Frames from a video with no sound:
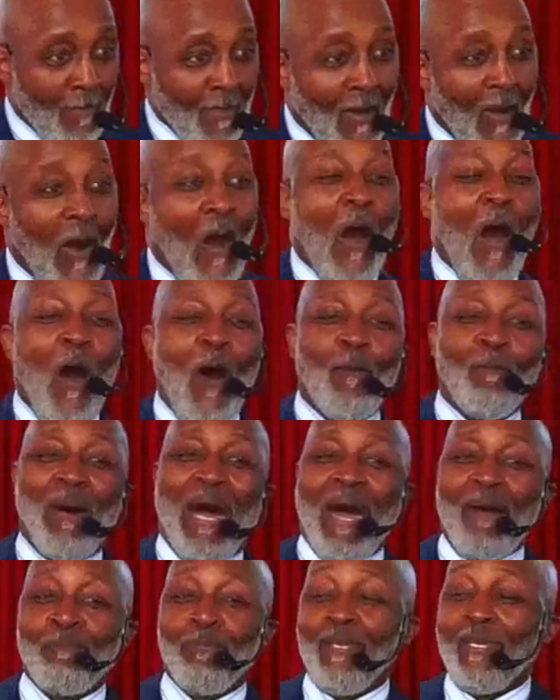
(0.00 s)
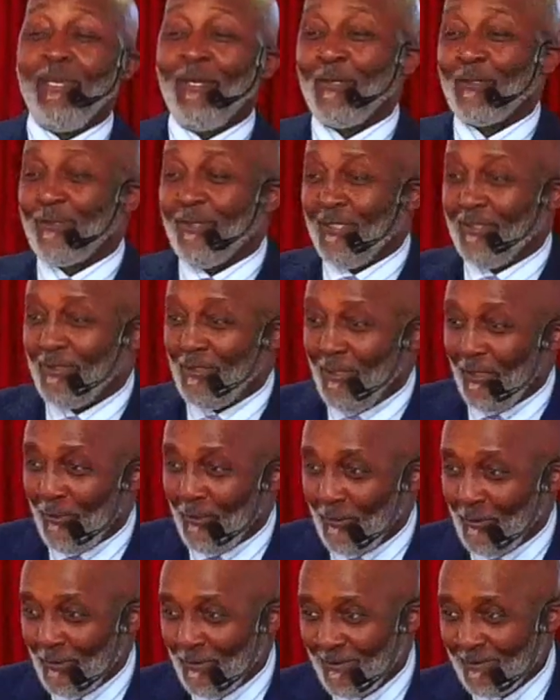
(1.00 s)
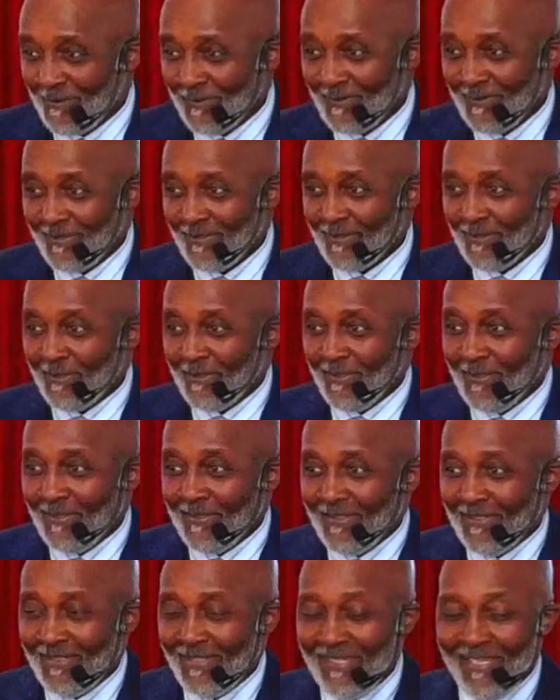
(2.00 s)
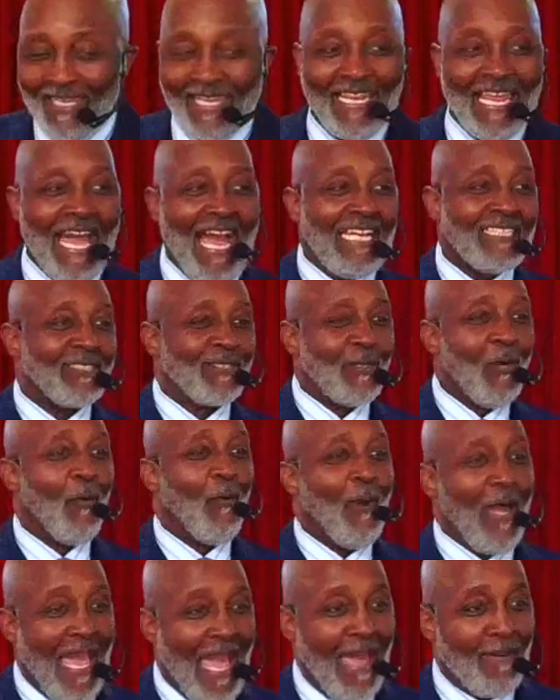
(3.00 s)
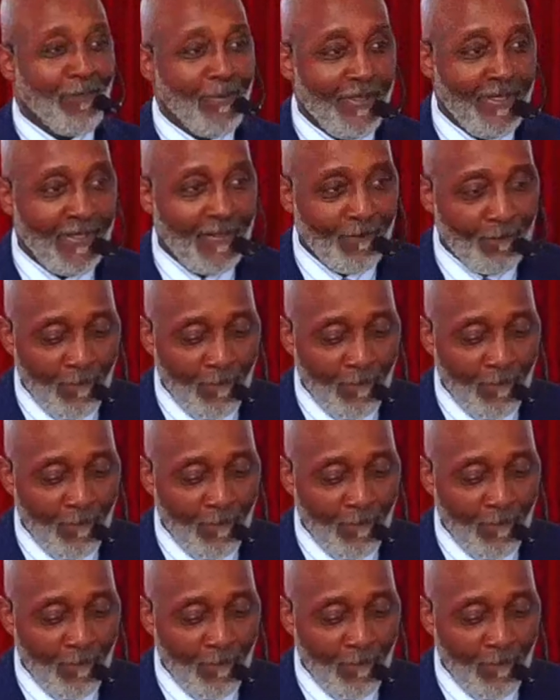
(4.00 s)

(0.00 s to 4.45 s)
All my bills is due. Okay. And I'm so happy.